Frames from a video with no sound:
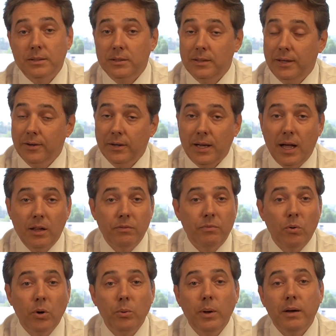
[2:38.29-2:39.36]
Here in
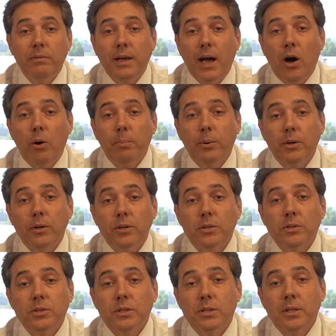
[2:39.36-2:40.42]
California, we have
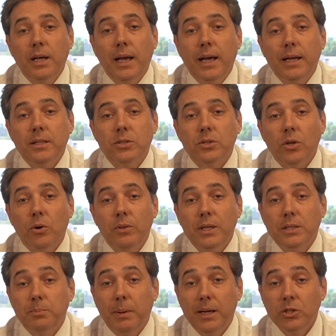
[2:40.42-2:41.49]
CalPERS, and so
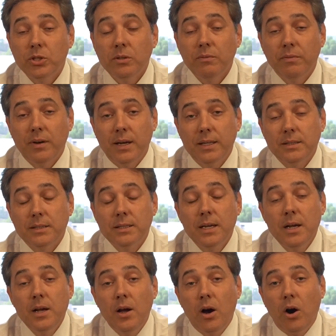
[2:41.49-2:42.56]
these pension funds
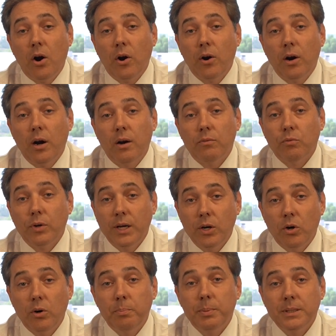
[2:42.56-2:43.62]
are a
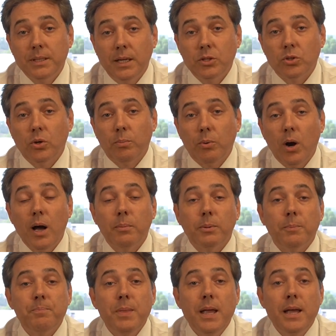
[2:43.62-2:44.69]
real potential
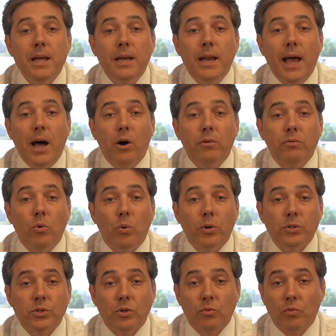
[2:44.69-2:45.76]
problem. Now, of
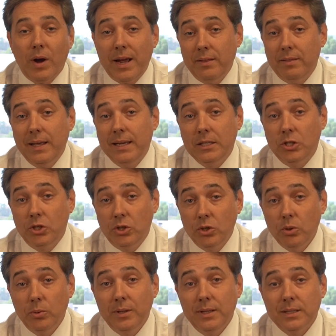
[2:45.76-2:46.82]
course, the right thing to
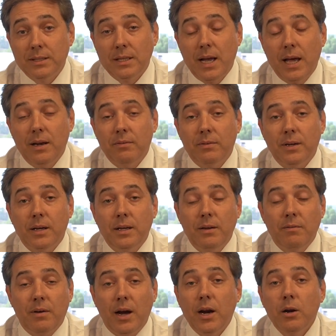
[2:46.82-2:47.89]
do in this kind of
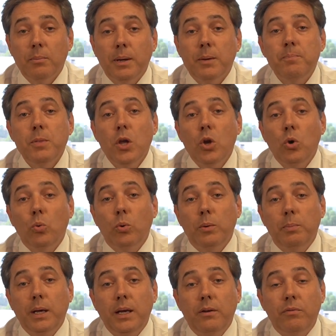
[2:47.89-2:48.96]
environment
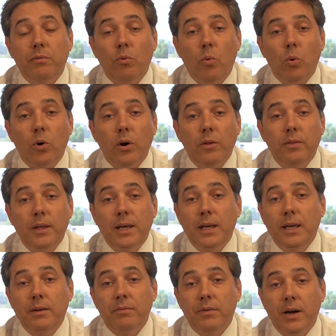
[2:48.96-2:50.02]
would be for
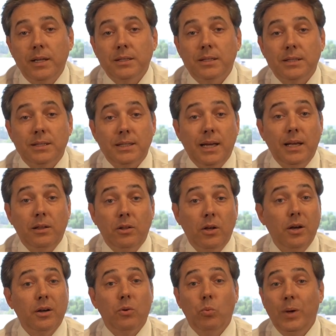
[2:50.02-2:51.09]
the funds to say,
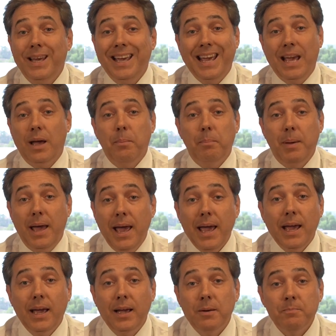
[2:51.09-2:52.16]
look, we can't
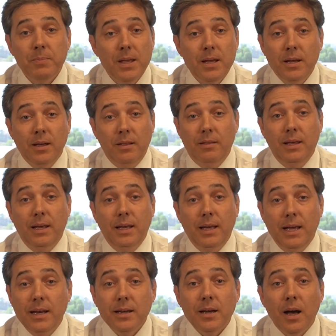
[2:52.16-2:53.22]
pay the
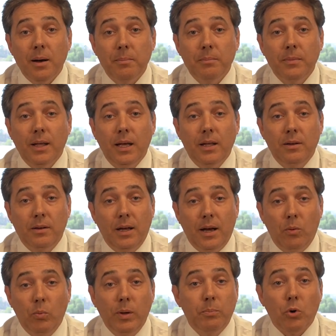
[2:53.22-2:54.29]
income
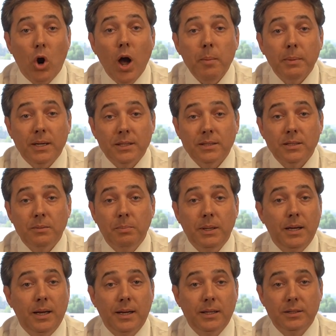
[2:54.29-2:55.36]
that we promised
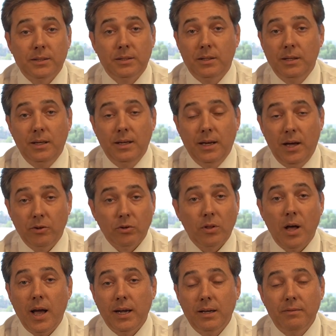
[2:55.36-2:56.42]
because the
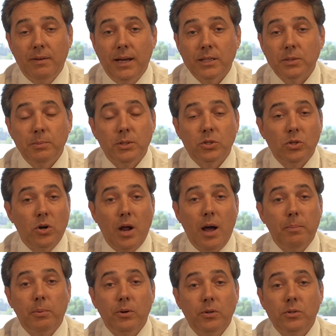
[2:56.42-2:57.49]
underlying investments are
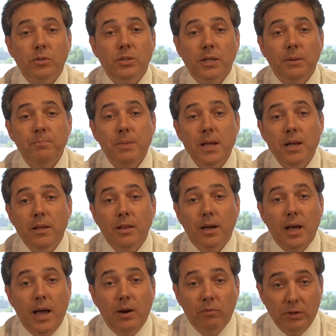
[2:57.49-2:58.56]
not producing the
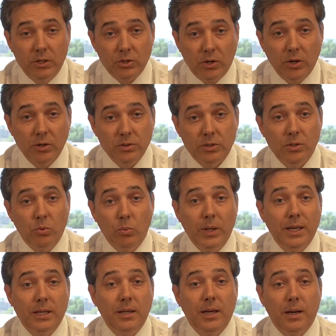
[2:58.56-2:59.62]
kind of returns that
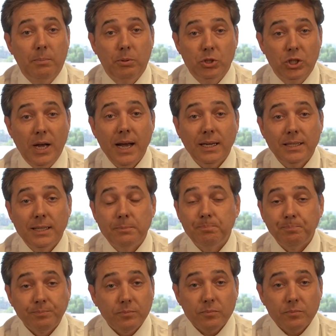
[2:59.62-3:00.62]
we projected.